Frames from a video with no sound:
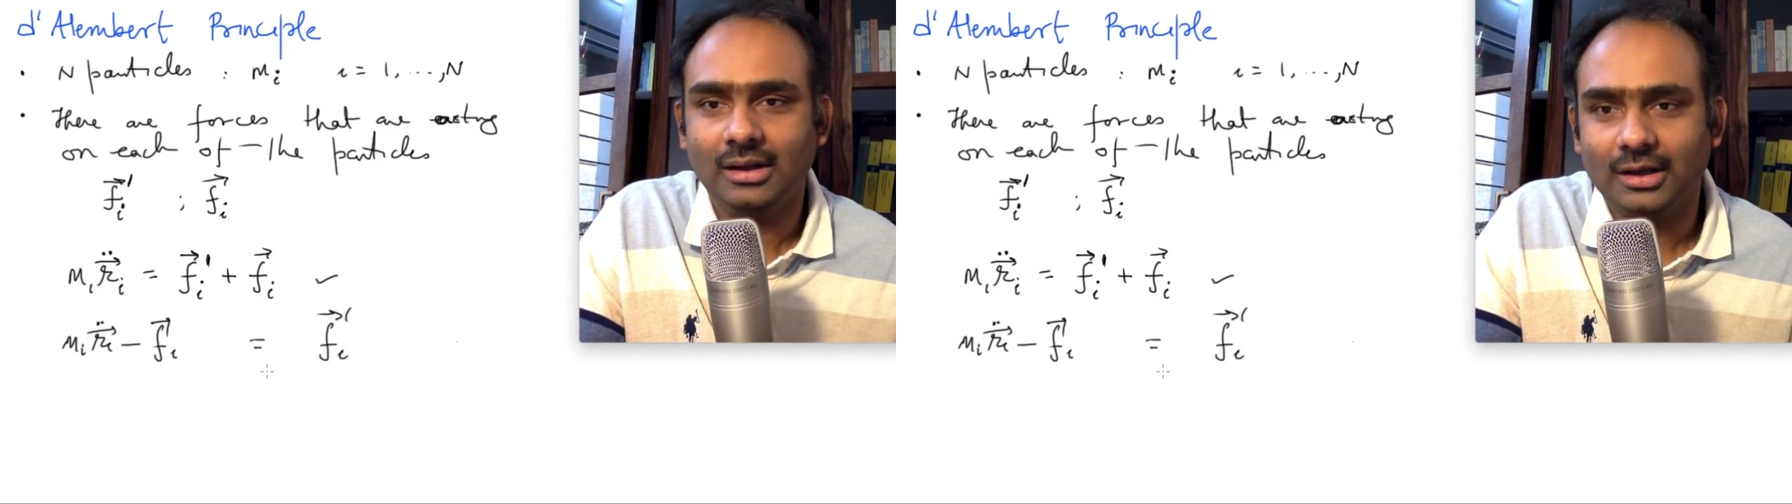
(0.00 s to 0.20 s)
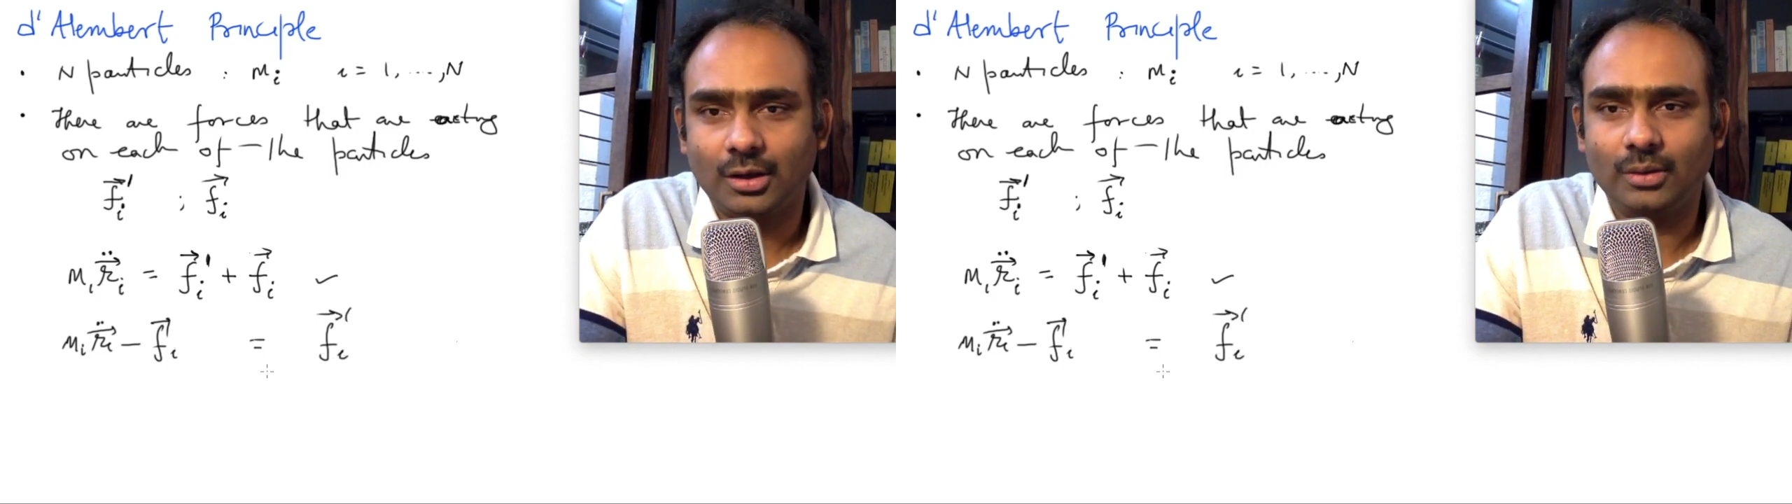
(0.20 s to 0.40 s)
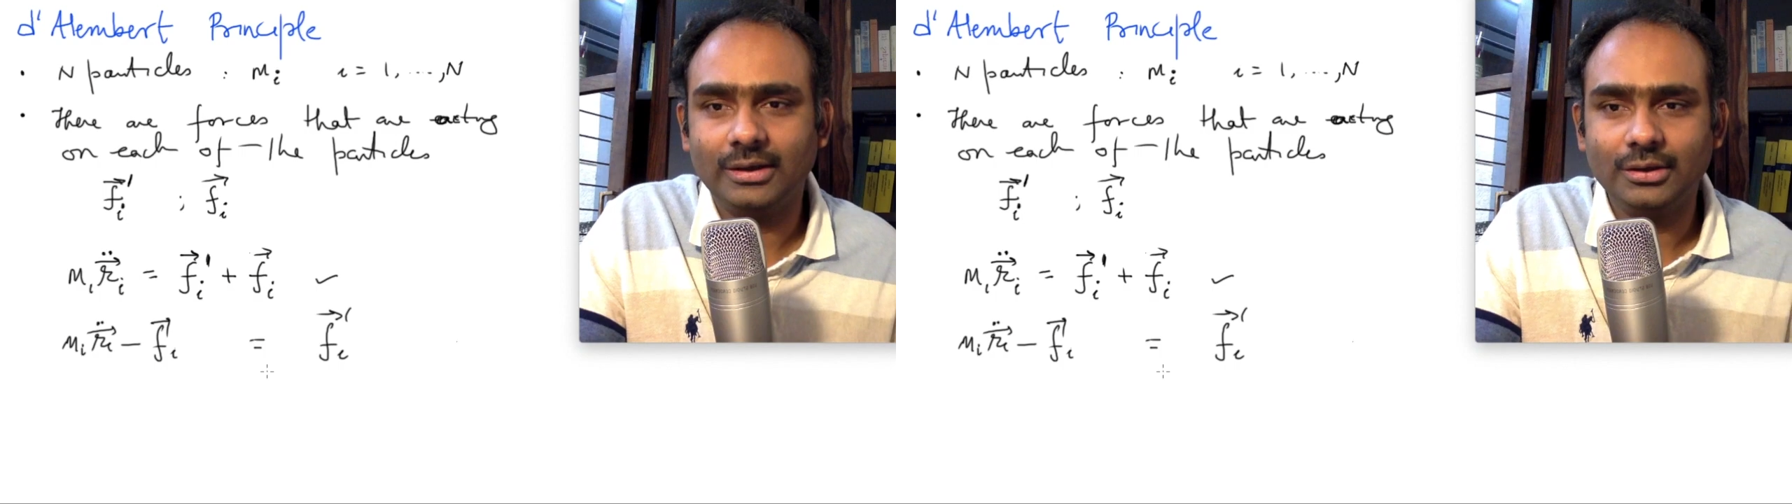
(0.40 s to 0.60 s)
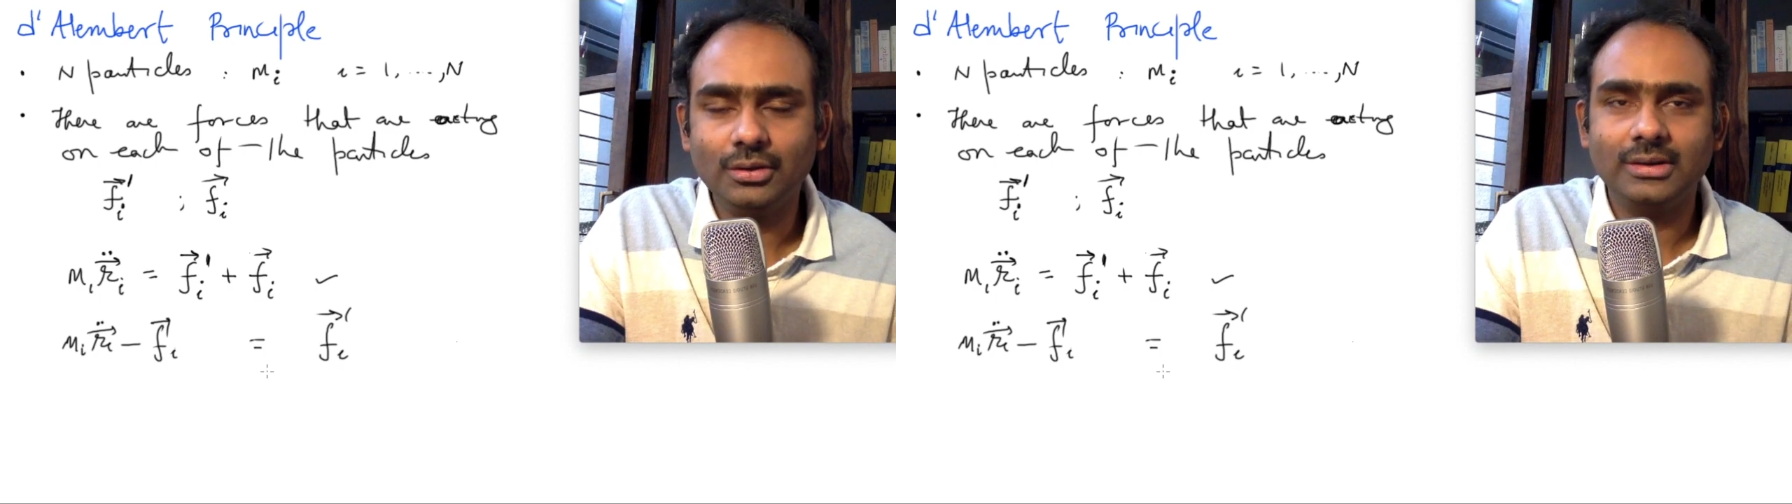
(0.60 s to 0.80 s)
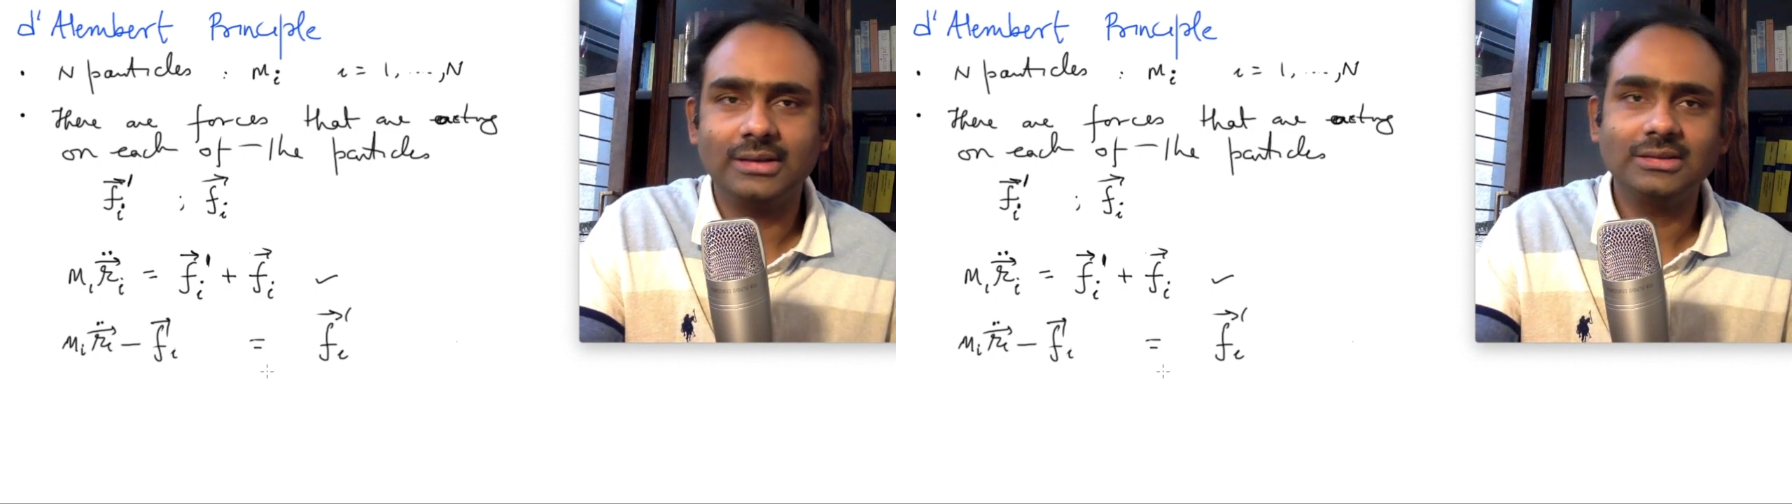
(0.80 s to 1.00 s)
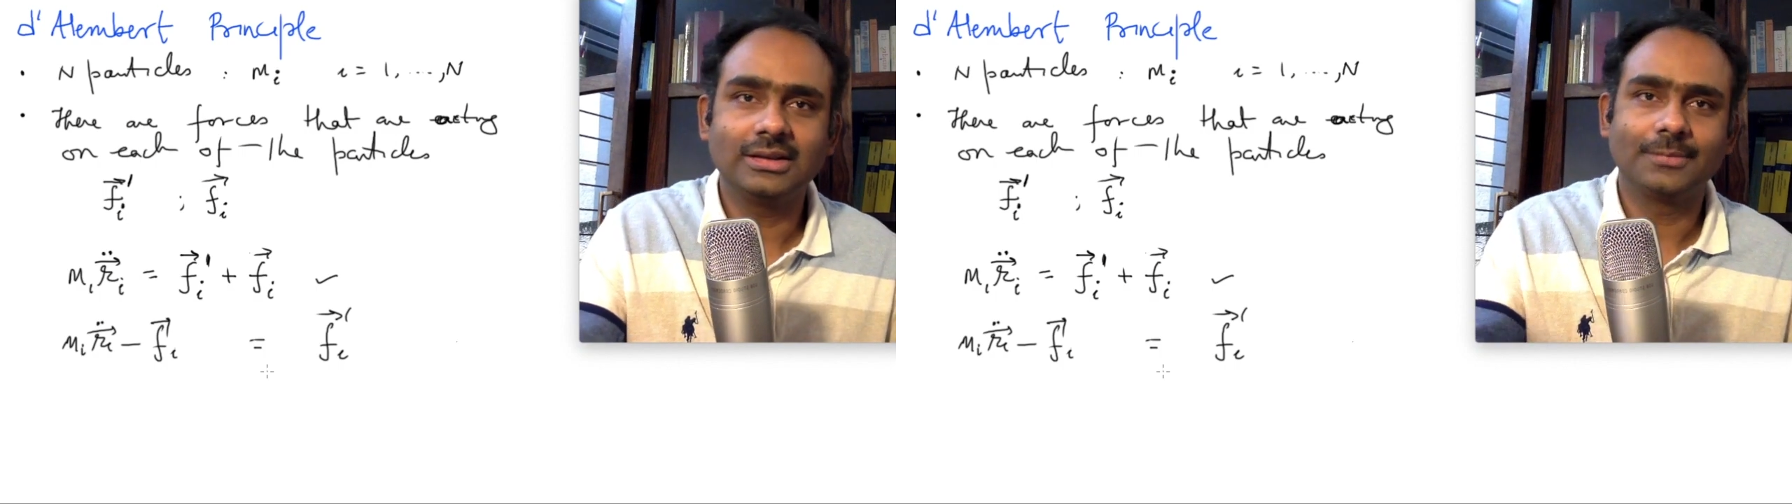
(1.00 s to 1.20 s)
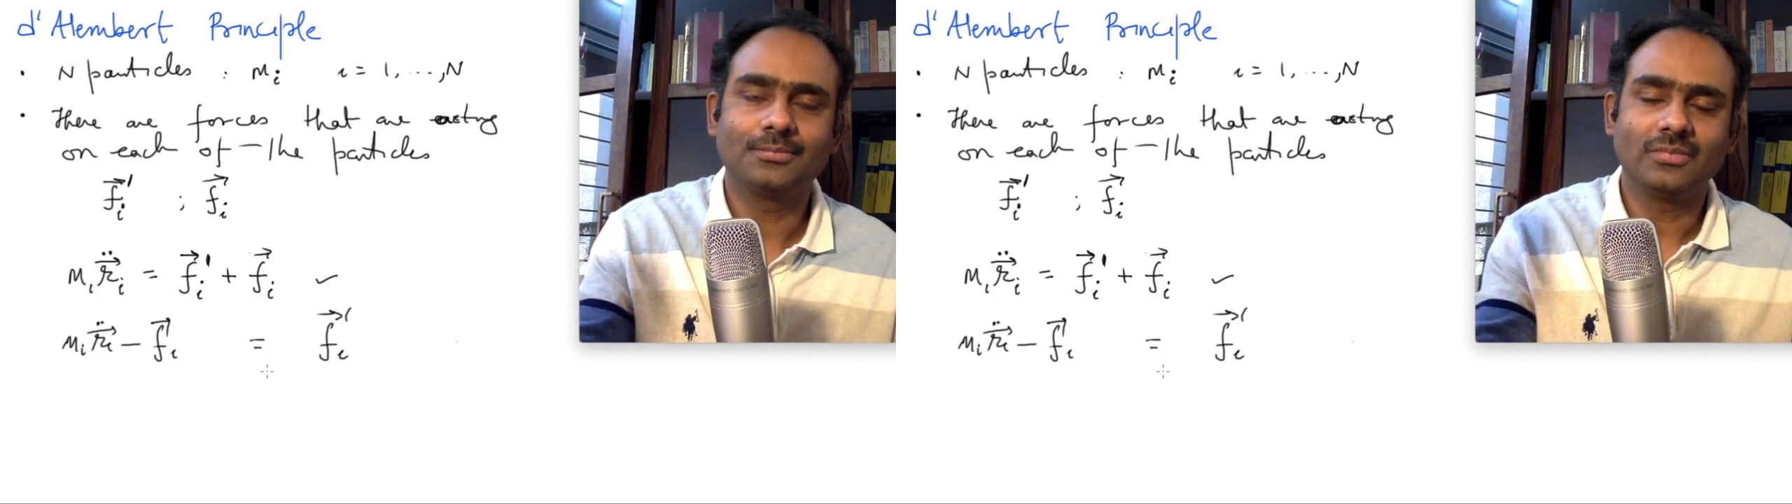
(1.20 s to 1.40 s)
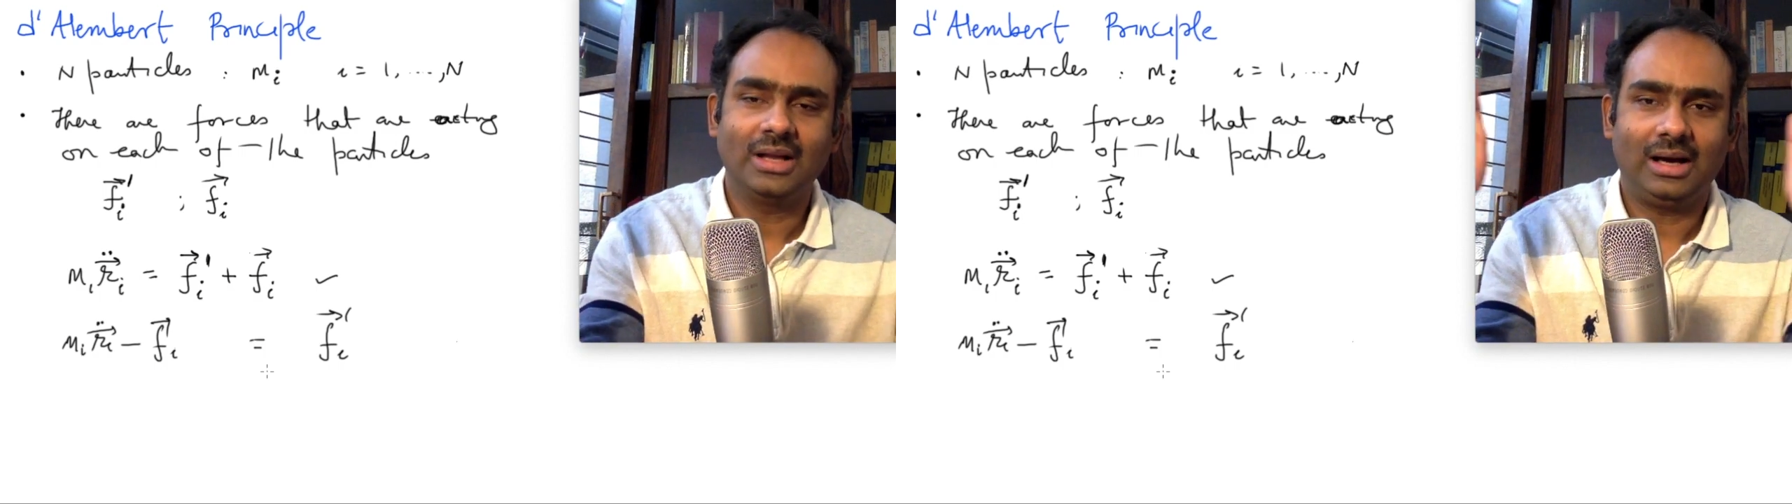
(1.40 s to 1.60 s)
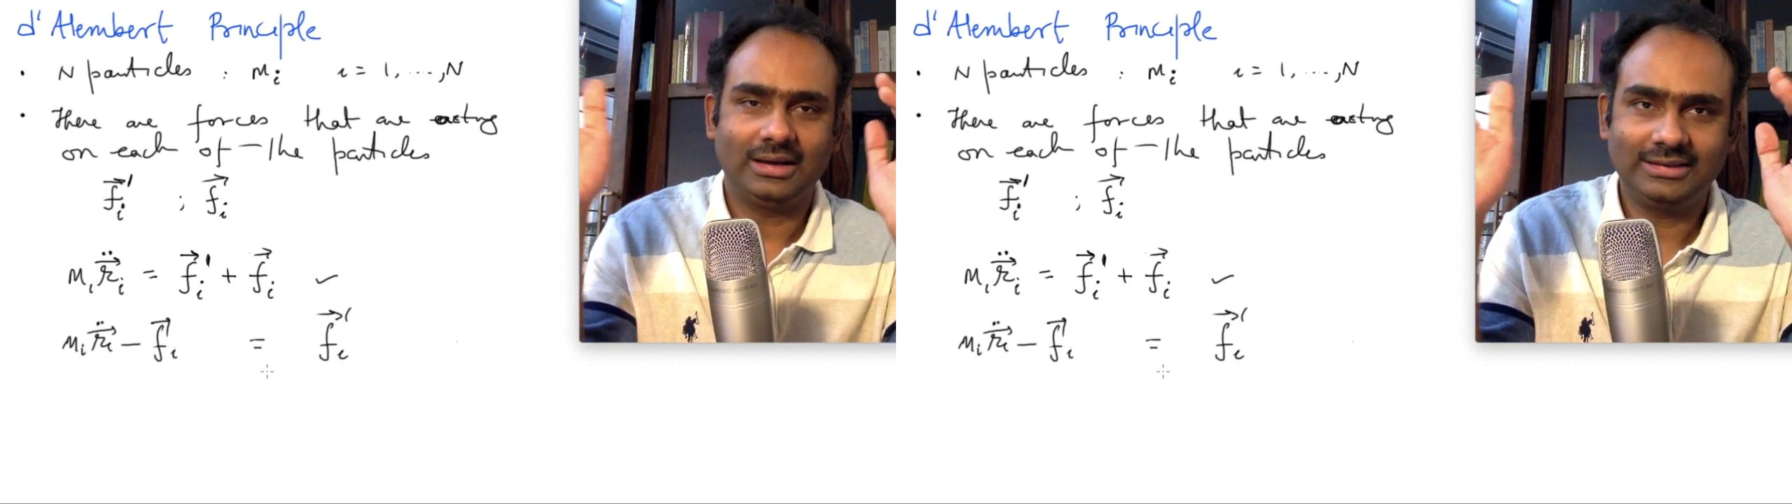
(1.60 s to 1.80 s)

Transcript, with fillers: Now what I do is I